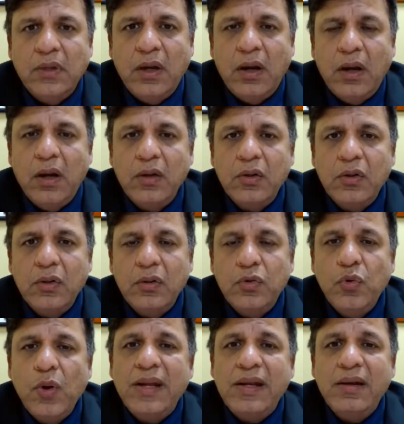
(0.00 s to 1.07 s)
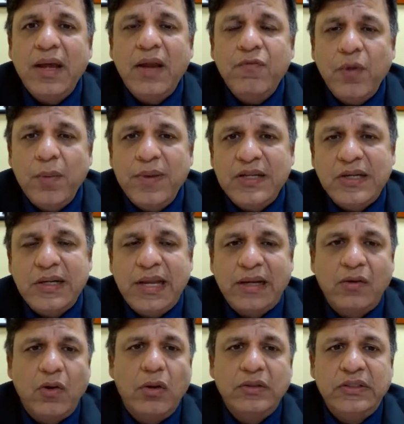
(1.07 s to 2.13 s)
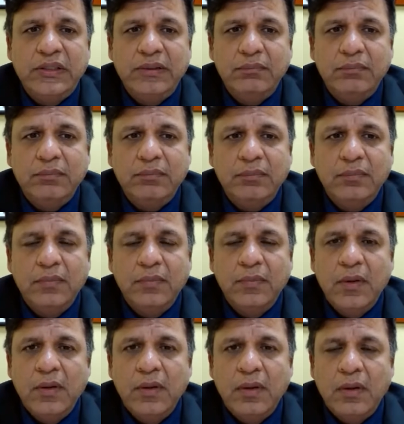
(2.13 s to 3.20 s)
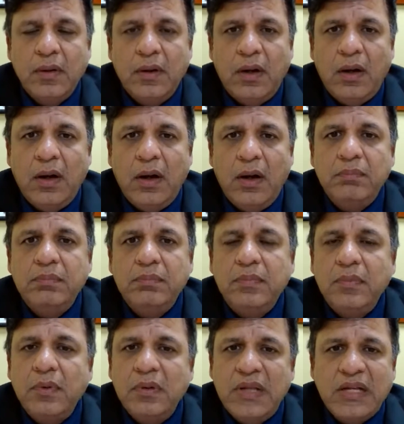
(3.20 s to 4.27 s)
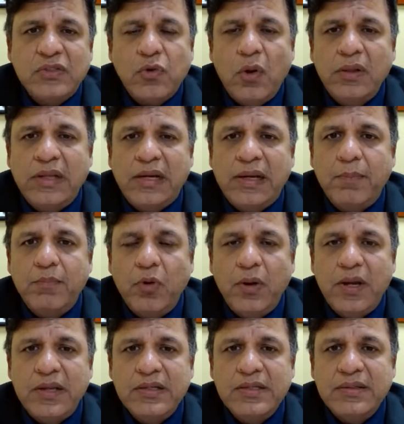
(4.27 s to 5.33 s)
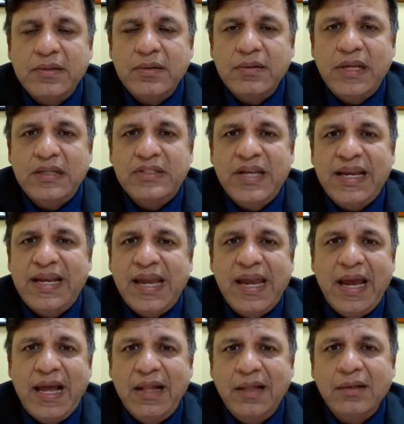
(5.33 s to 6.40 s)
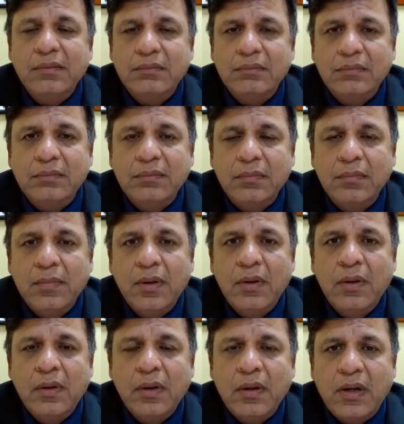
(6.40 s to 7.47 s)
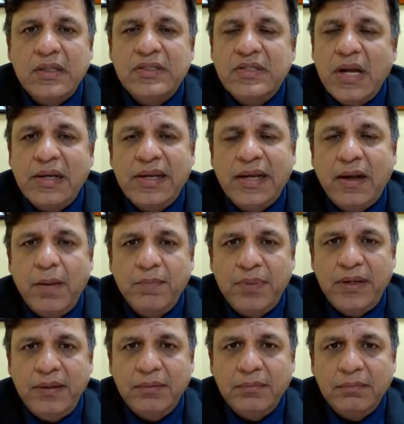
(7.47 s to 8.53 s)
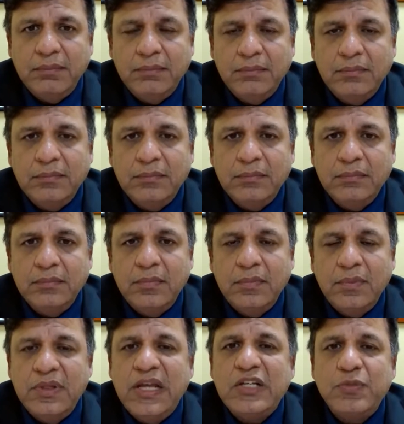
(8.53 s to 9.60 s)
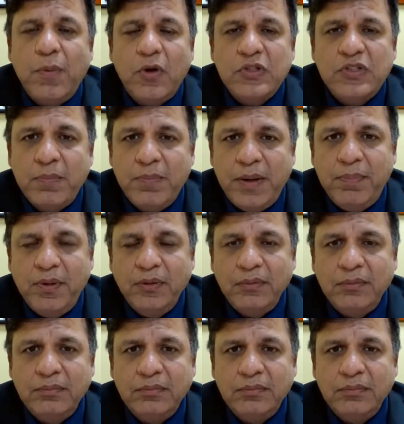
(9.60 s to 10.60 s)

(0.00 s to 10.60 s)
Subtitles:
You are in information technology. Let's call that employers the JKL consulting company. They sponsor people.